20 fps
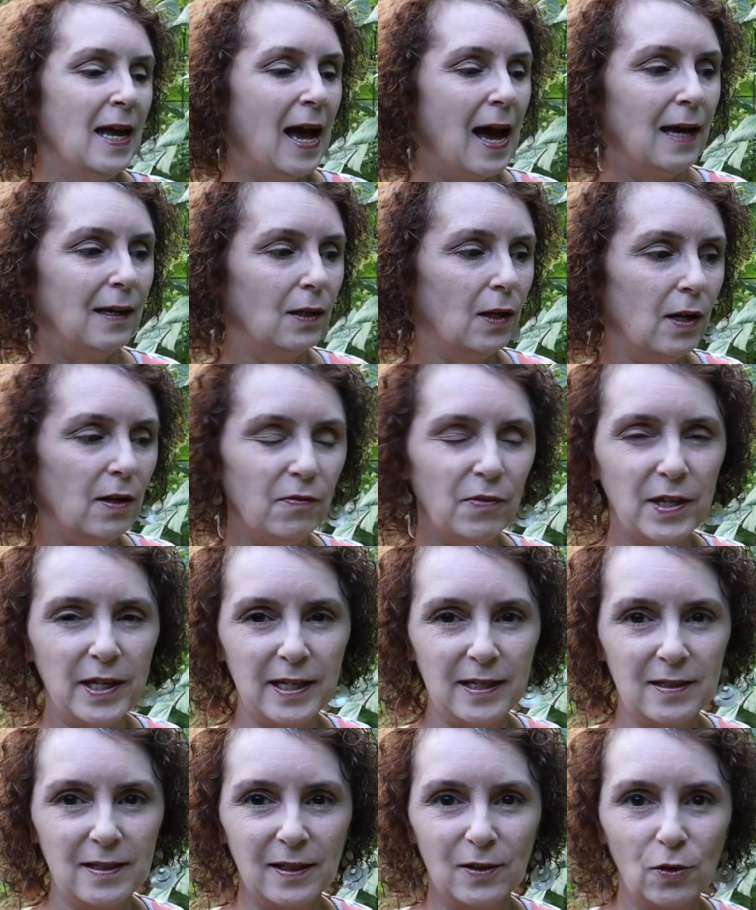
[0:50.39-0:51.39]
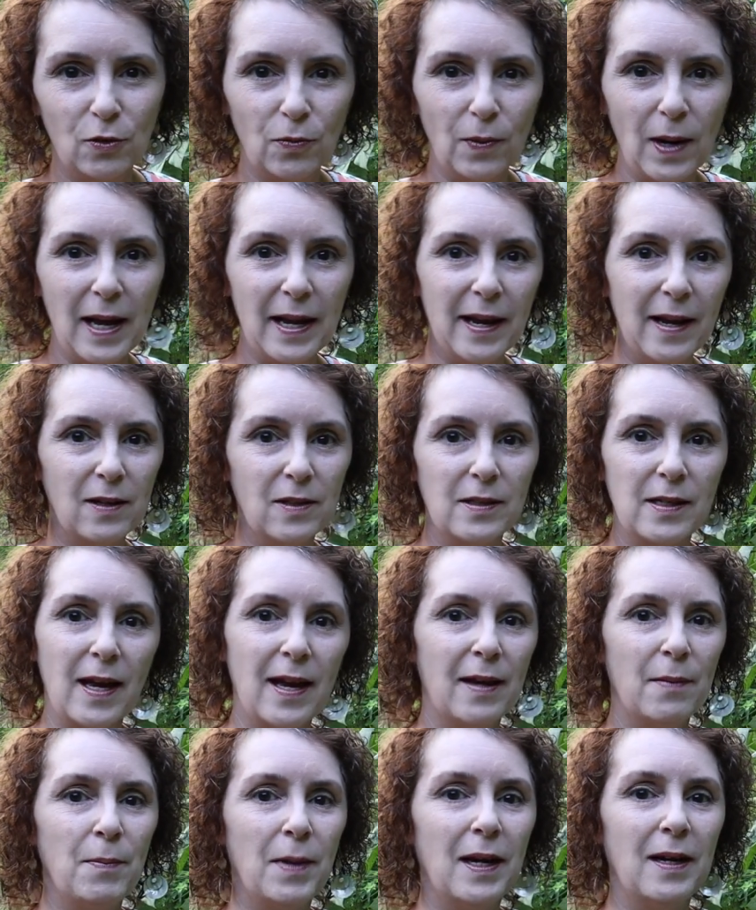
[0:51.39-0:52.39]
I love these that they're right
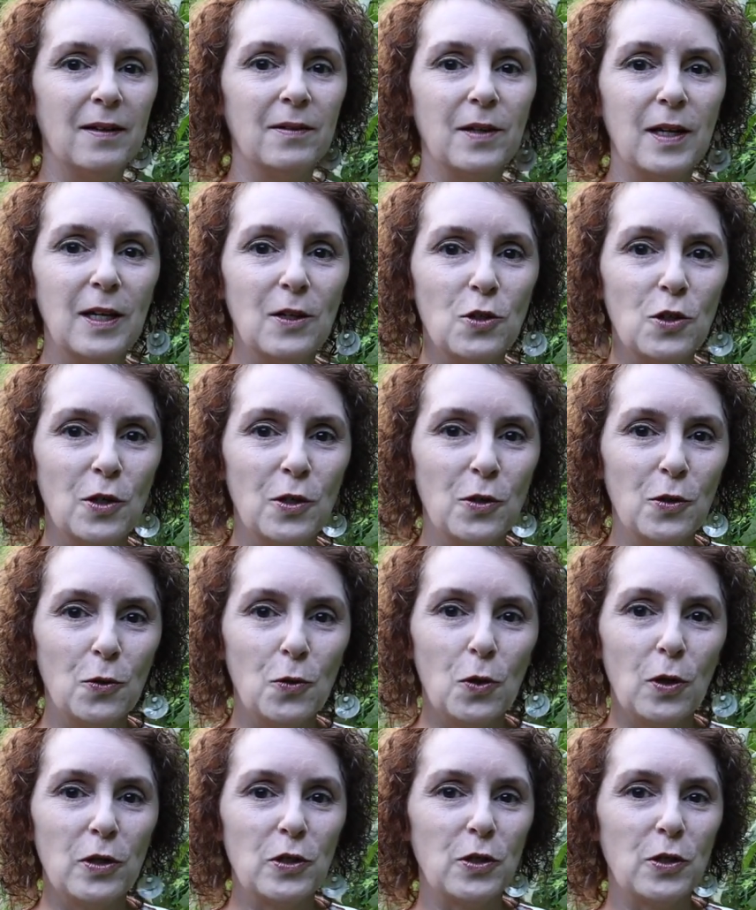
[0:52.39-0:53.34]
outside my kitchen door,